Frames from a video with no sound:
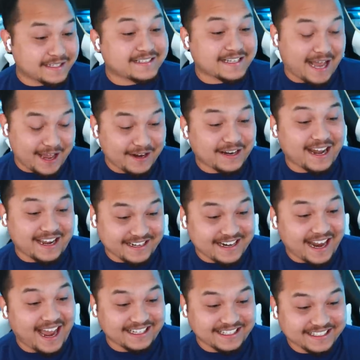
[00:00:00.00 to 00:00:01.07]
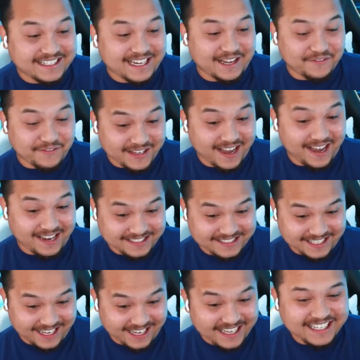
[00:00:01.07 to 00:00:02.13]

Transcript: kind of like ninety day fiance.